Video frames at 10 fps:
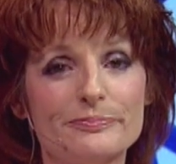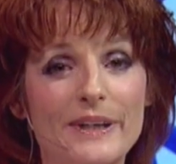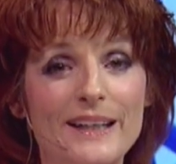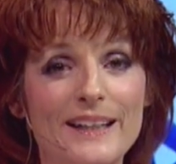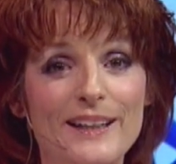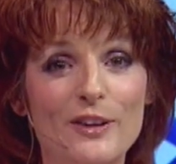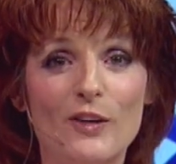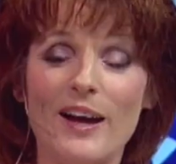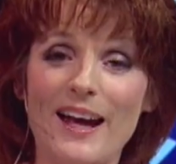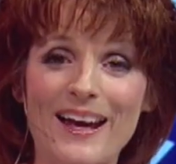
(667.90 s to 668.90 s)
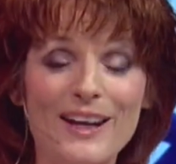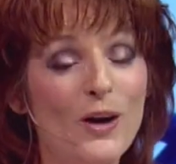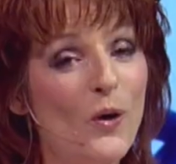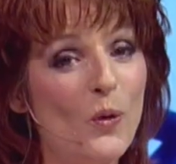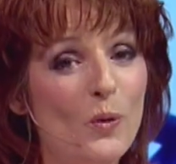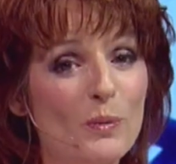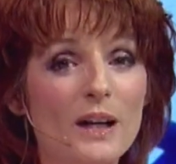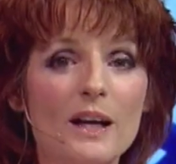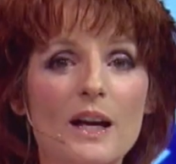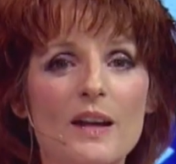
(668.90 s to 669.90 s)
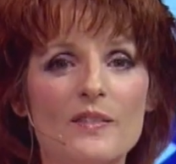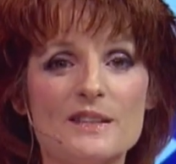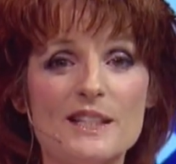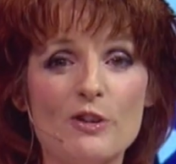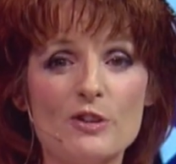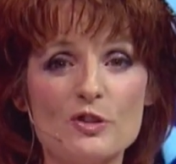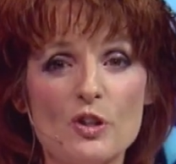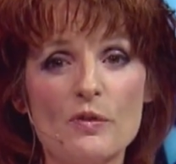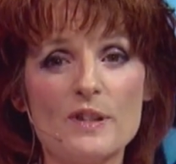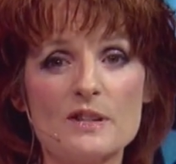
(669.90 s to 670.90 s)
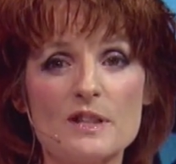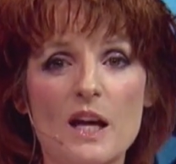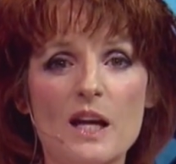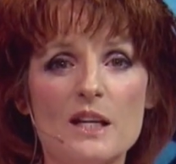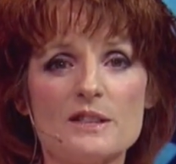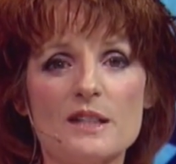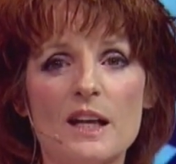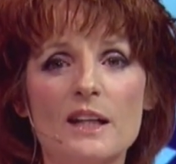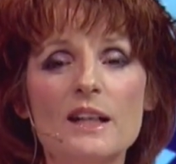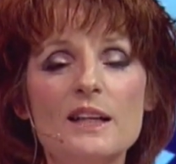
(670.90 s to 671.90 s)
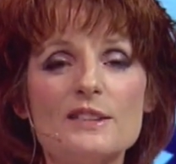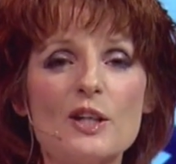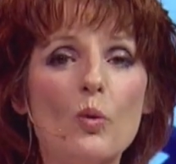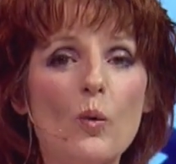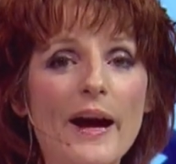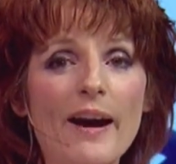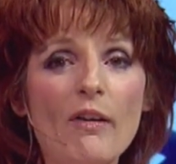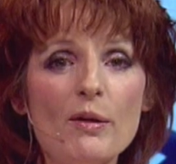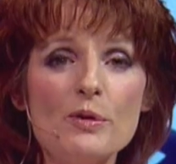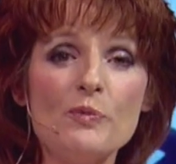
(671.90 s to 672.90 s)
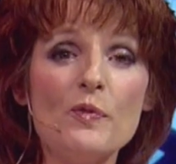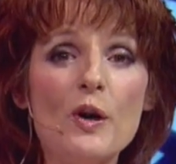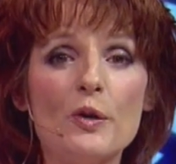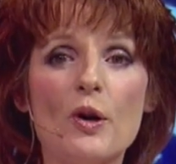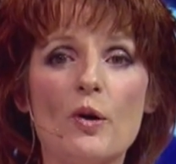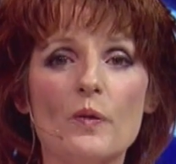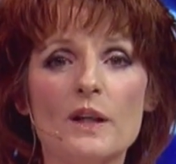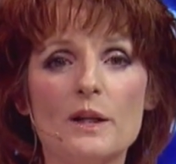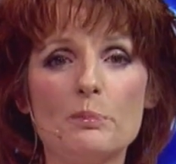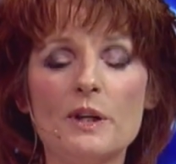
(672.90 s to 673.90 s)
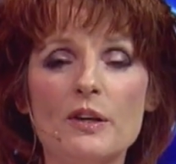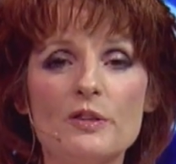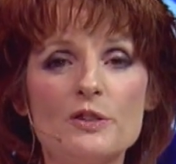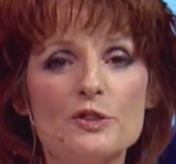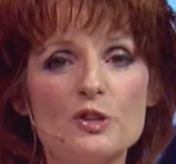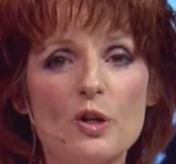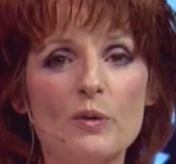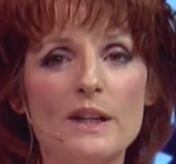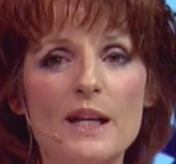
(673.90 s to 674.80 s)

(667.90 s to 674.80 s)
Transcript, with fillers: right here at home. The Secret Service said it is aware of a photo that appeared to show an